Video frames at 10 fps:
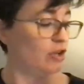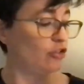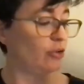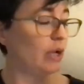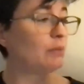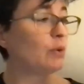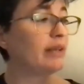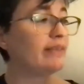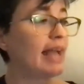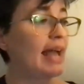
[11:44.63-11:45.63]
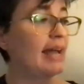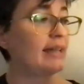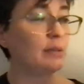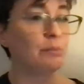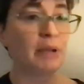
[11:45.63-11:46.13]
so I'm going to add
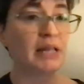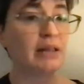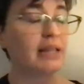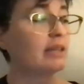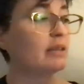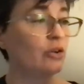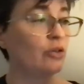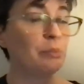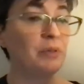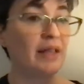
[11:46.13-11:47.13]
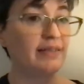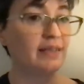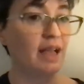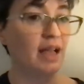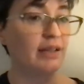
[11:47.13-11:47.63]
it by clicking the plus
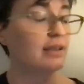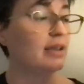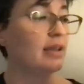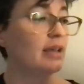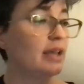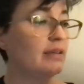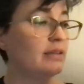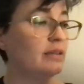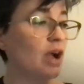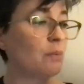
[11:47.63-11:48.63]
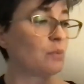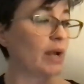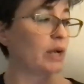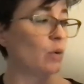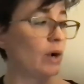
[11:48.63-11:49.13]
sign in the top
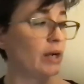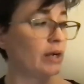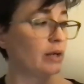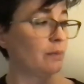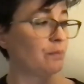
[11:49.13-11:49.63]
right corner.